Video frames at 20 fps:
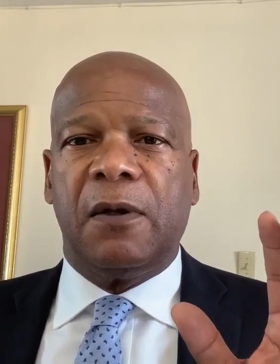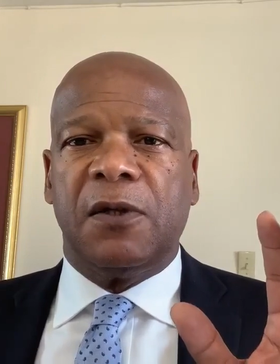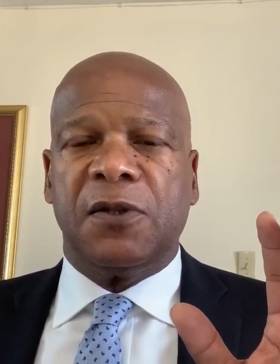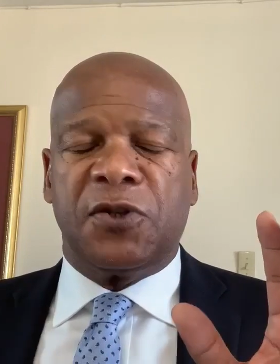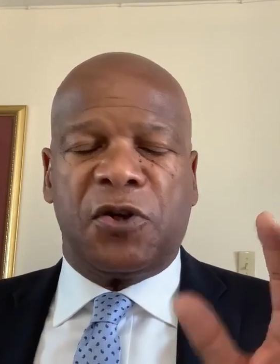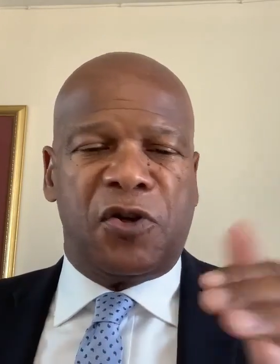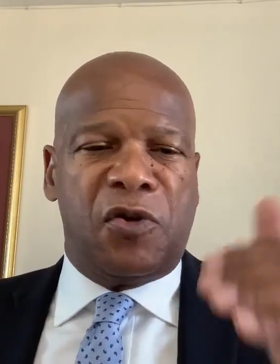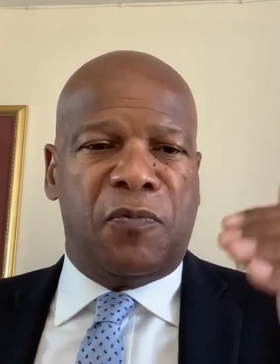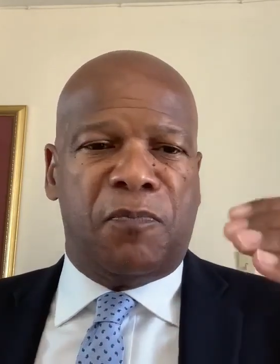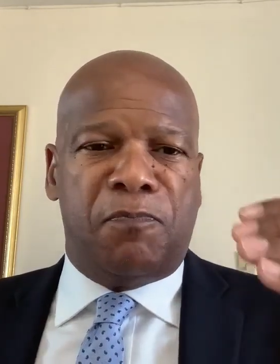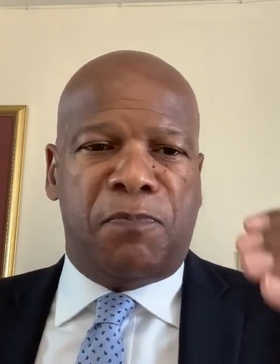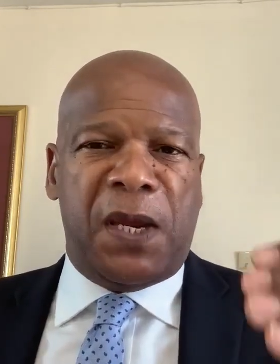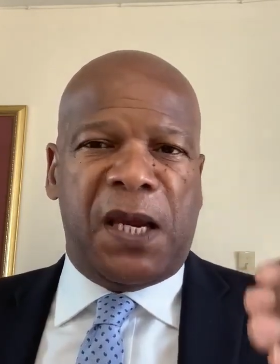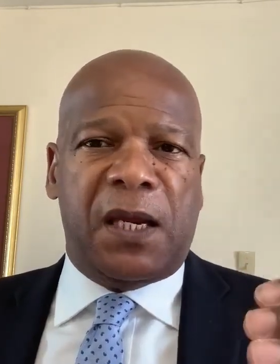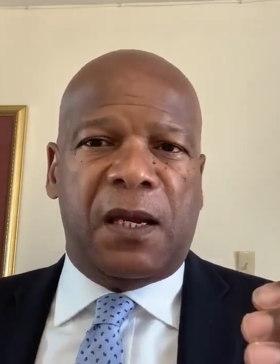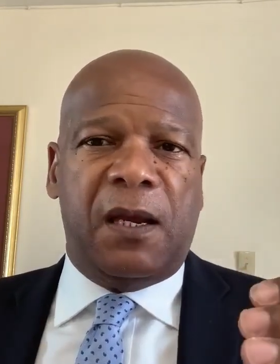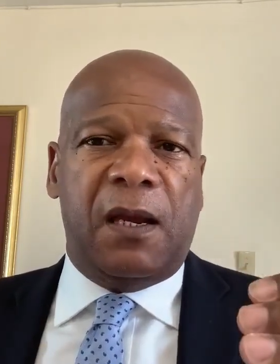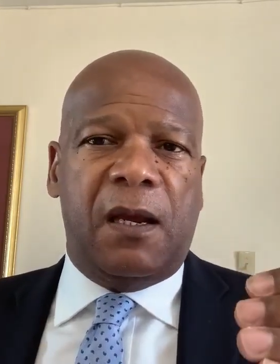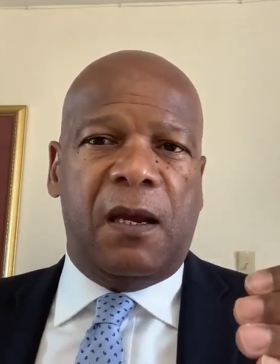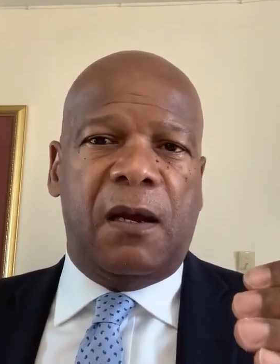So you've
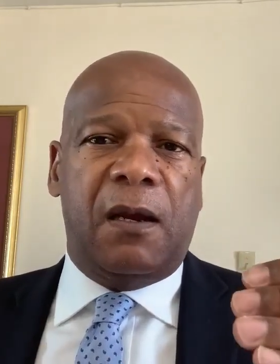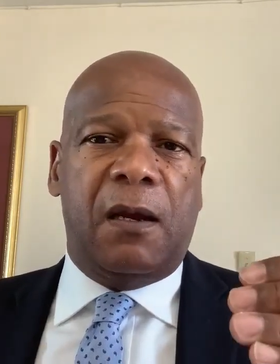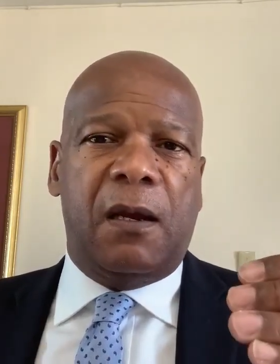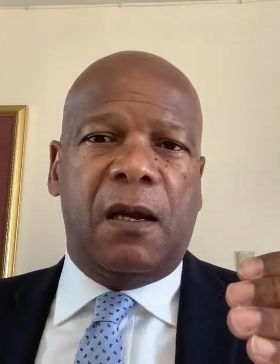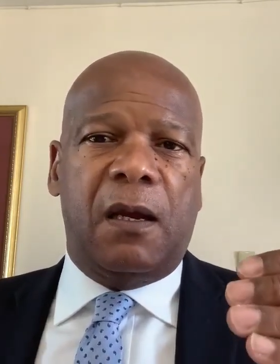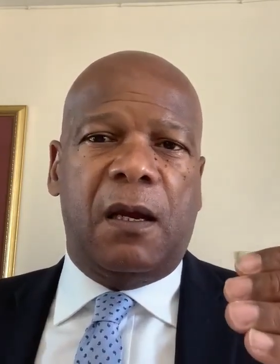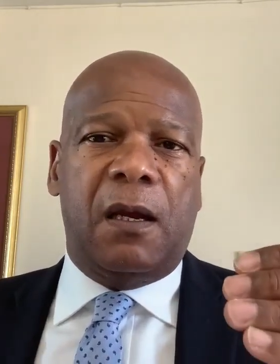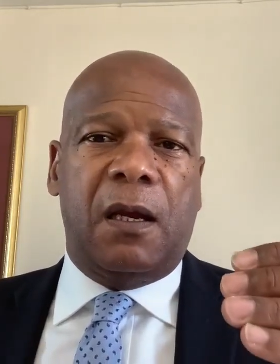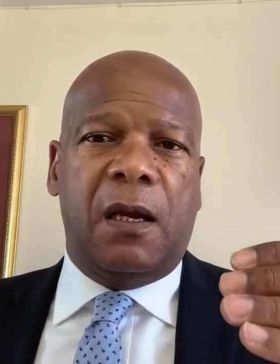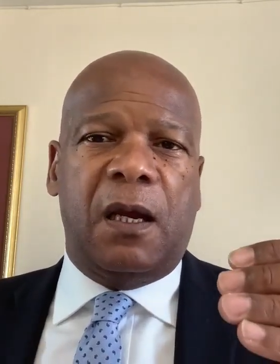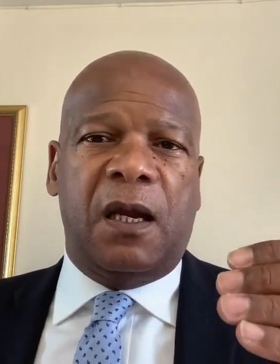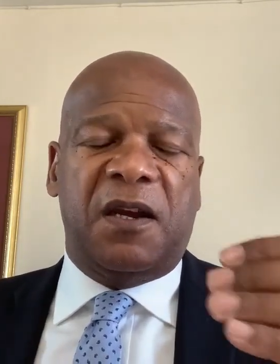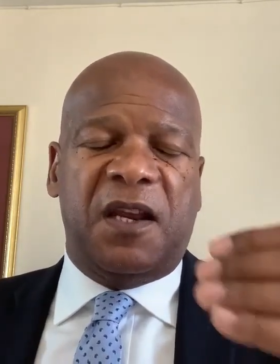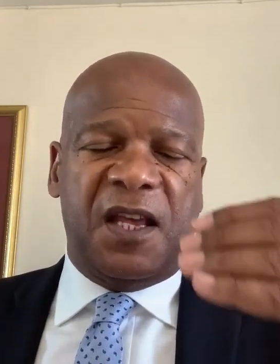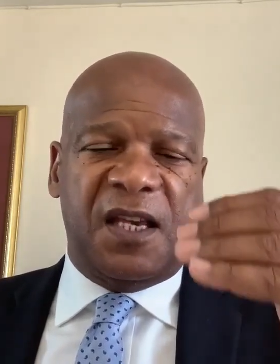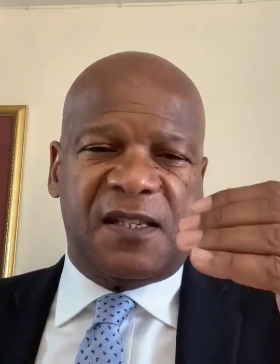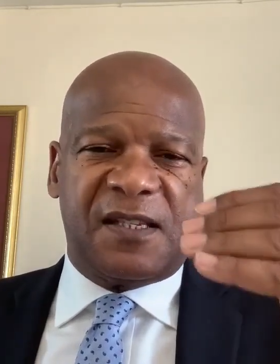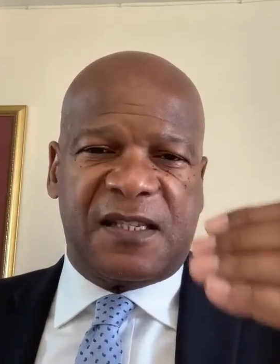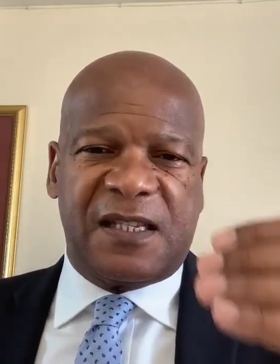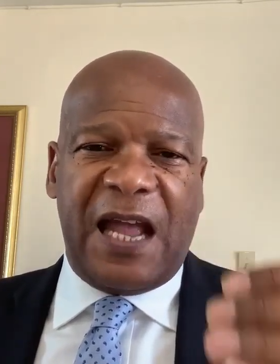been in
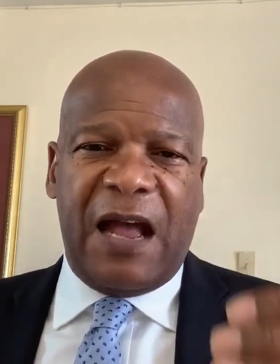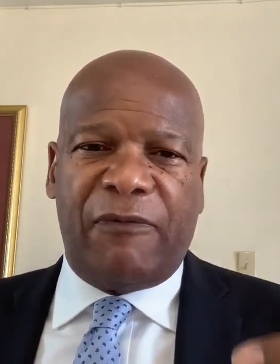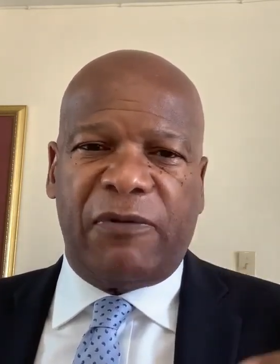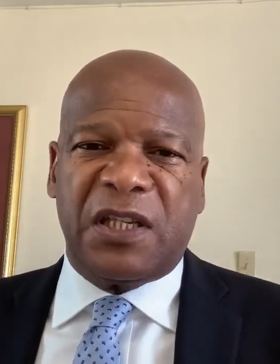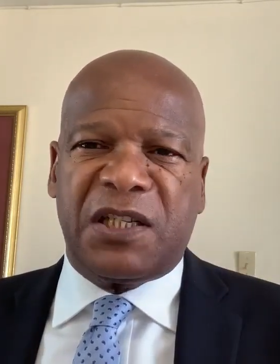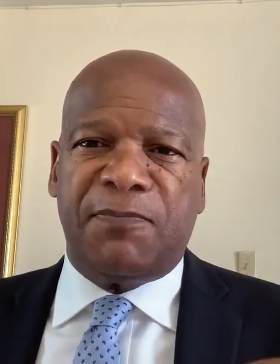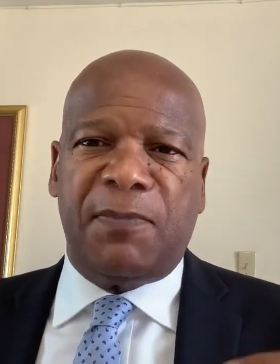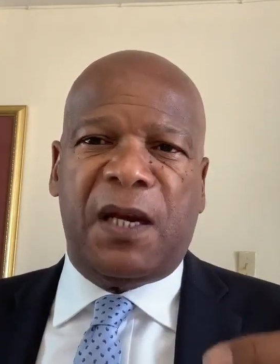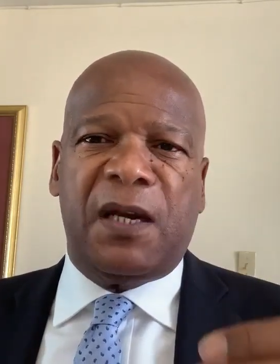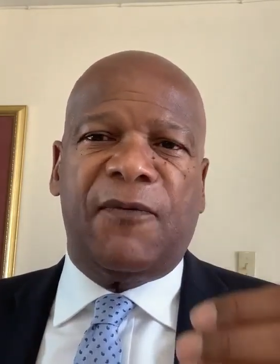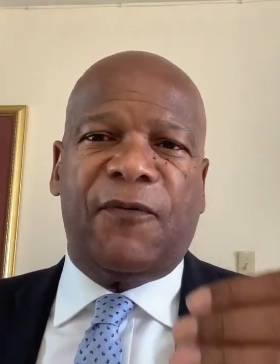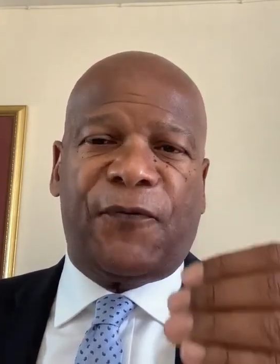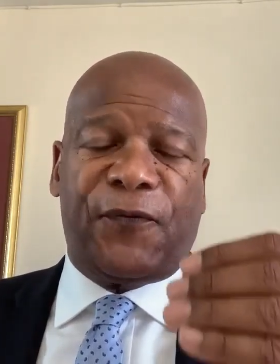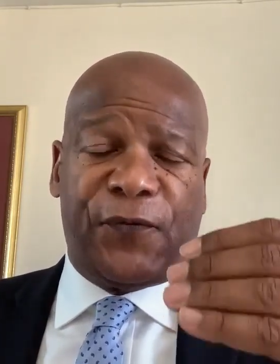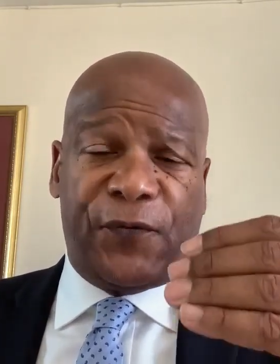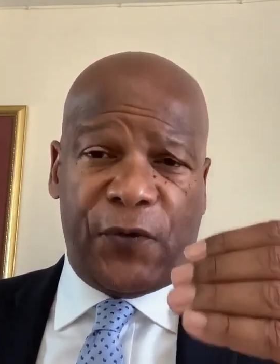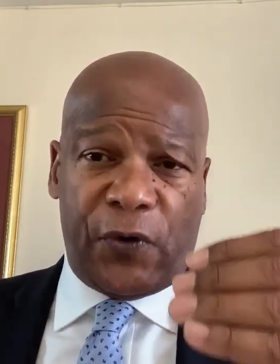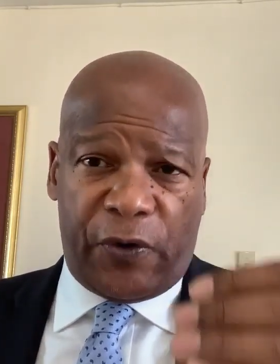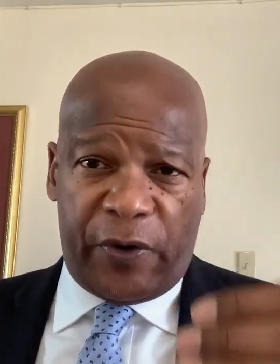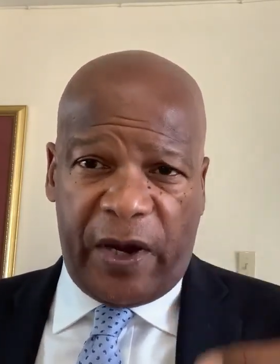the establishment
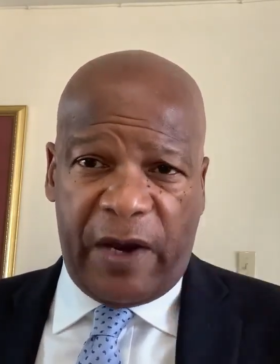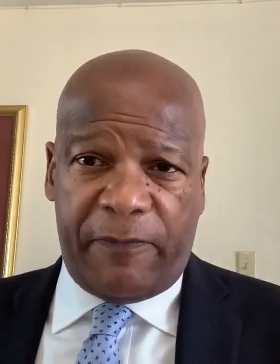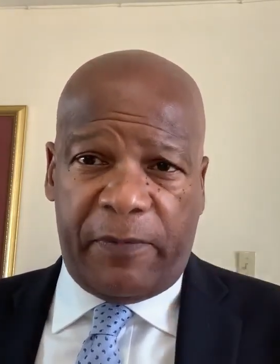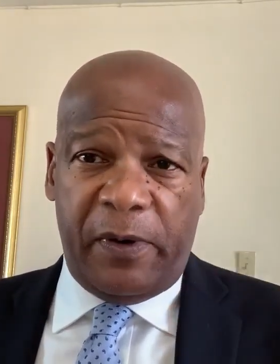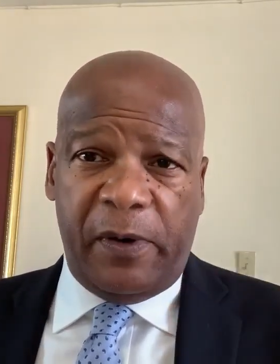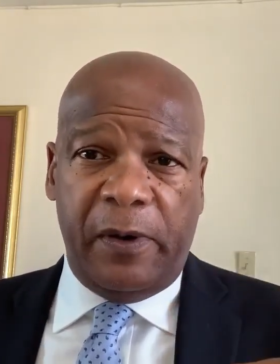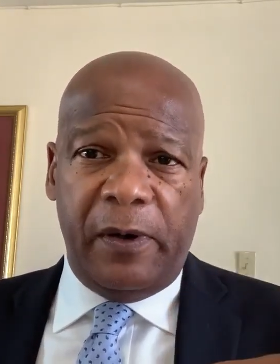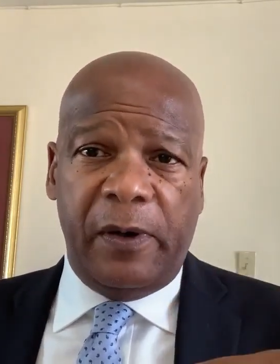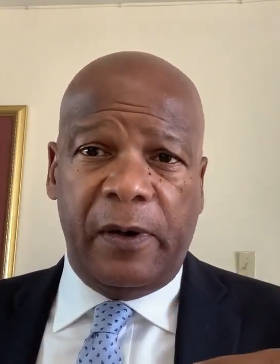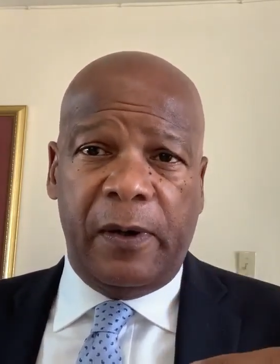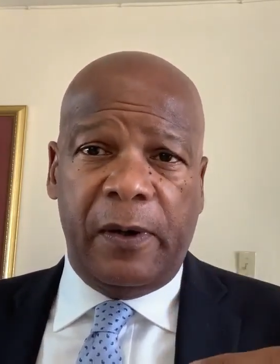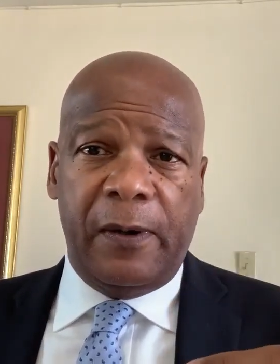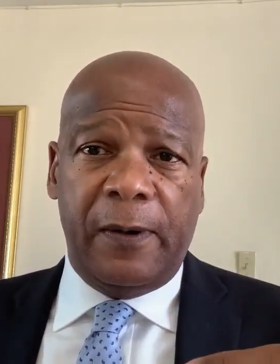forever.